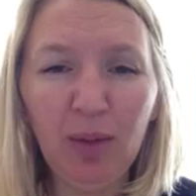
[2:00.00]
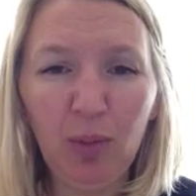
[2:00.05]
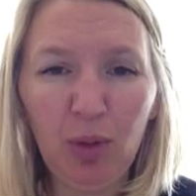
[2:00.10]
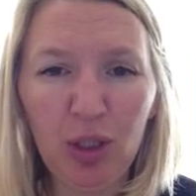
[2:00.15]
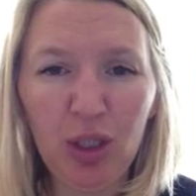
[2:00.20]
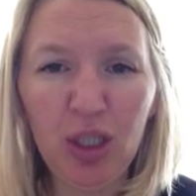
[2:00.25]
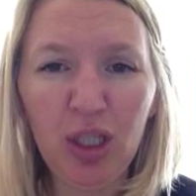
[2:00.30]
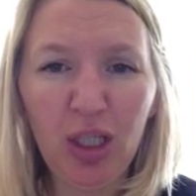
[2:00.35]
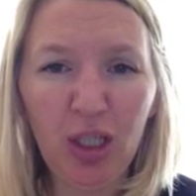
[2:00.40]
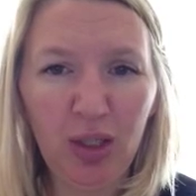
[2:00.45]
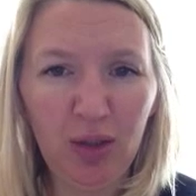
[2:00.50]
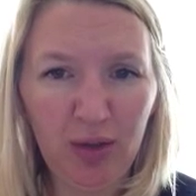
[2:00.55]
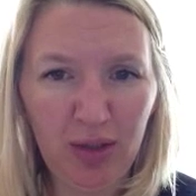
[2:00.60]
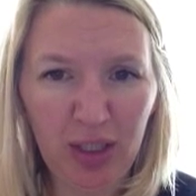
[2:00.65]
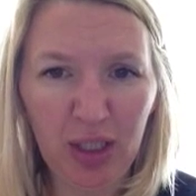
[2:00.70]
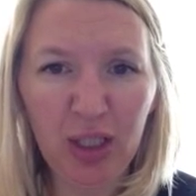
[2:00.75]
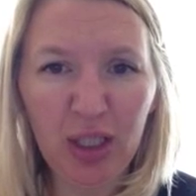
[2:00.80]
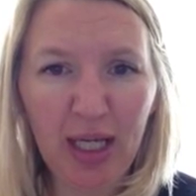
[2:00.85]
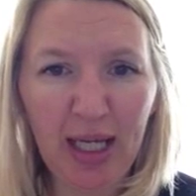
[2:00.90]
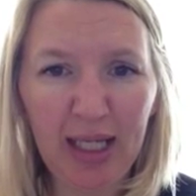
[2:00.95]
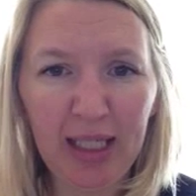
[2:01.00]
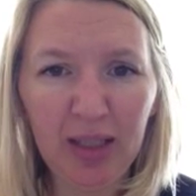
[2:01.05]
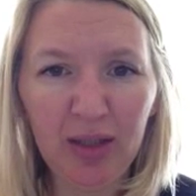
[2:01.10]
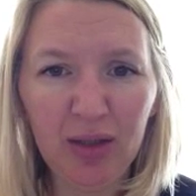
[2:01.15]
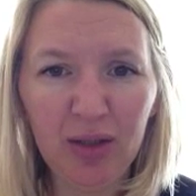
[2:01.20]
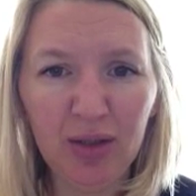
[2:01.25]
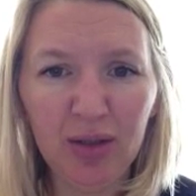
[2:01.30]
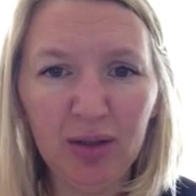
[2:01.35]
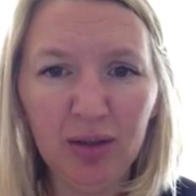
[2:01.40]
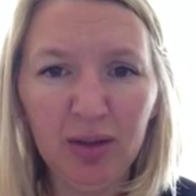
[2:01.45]
we choose to
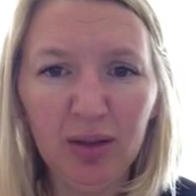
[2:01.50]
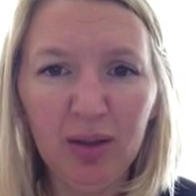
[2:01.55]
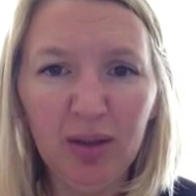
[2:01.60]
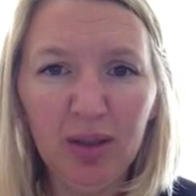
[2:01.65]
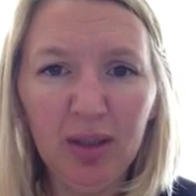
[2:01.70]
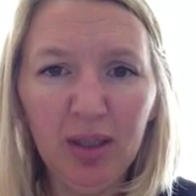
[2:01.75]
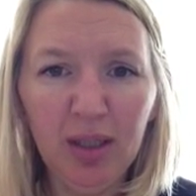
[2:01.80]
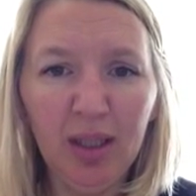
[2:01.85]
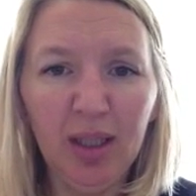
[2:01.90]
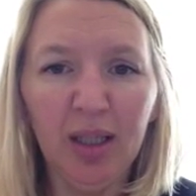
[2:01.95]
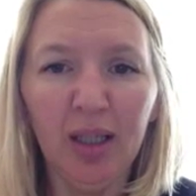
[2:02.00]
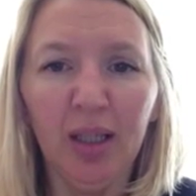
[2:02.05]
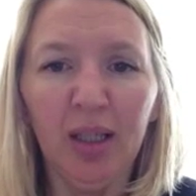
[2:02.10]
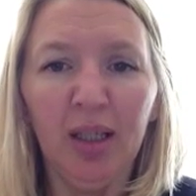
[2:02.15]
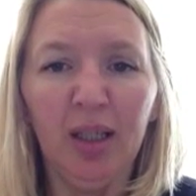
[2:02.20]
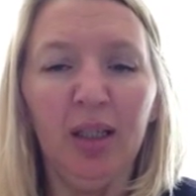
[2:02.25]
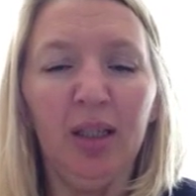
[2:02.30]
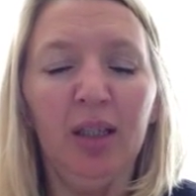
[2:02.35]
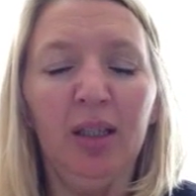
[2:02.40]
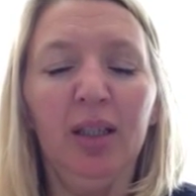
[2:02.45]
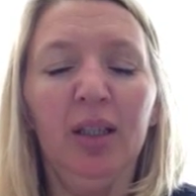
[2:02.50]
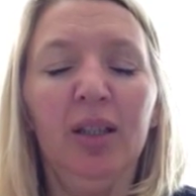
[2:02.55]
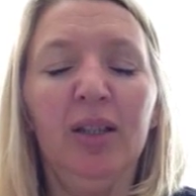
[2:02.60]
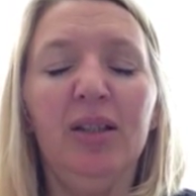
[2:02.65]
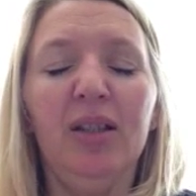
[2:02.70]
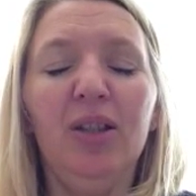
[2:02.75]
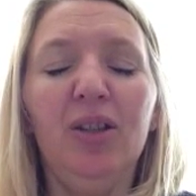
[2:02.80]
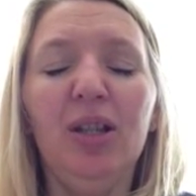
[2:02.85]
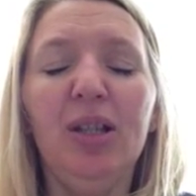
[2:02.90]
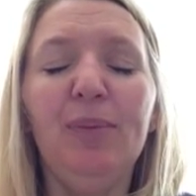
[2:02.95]
change.
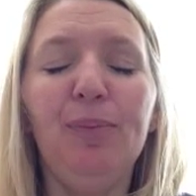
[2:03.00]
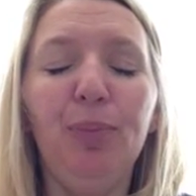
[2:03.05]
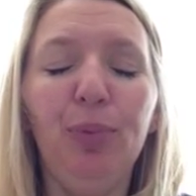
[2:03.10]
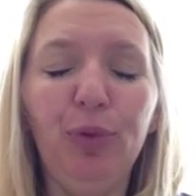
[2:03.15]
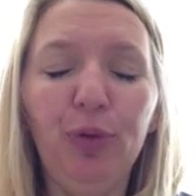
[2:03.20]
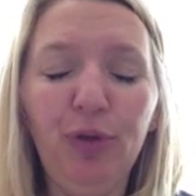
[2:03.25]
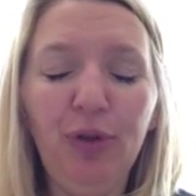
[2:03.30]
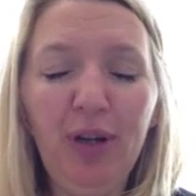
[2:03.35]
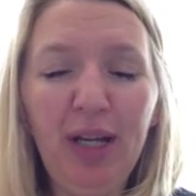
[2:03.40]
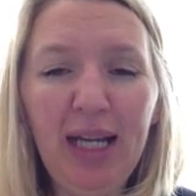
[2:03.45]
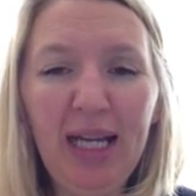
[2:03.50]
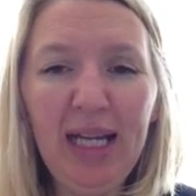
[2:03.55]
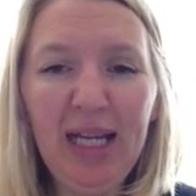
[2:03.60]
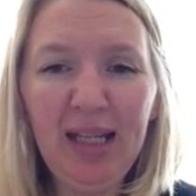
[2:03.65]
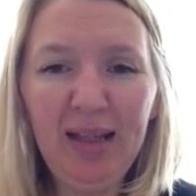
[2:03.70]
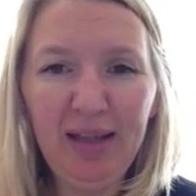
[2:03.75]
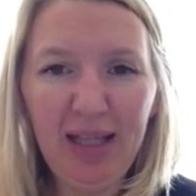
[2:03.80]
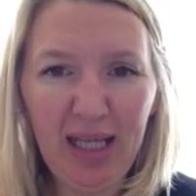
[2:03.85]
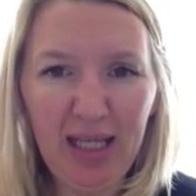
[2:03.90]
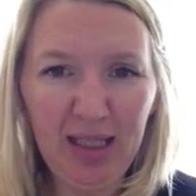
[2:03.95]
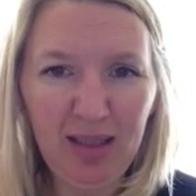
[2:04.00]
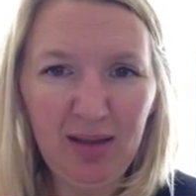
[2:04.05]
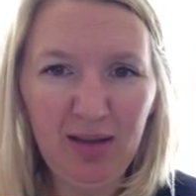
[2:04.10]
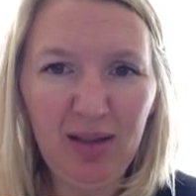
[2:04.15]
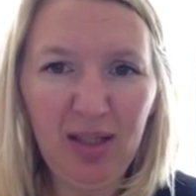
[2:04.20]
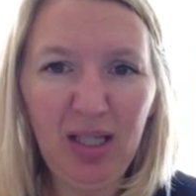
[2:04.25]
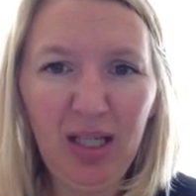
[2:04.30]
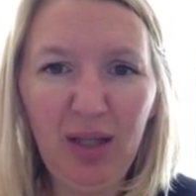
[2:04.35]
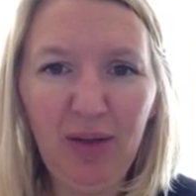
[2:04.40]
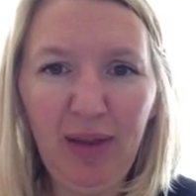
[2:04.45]
So just breathe
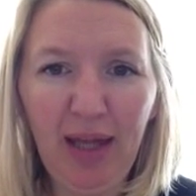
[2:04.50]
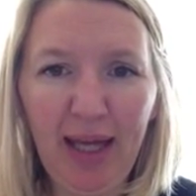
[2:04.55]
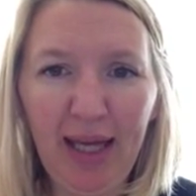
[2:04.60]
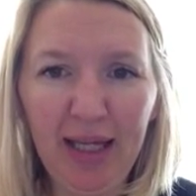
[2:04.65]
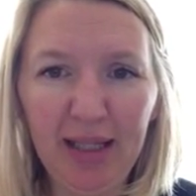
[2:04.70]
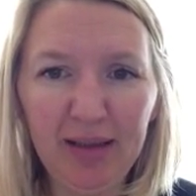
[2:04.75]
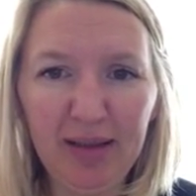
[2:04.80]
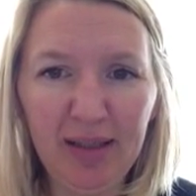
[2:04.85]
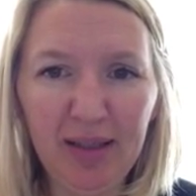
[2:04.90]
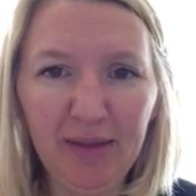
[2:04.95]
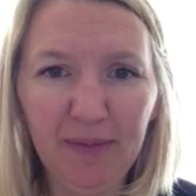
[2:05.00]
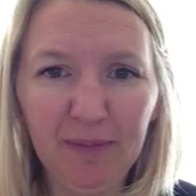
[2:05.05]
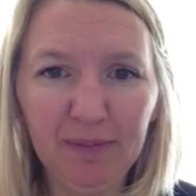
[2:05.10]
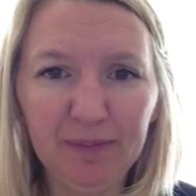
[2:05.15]
into that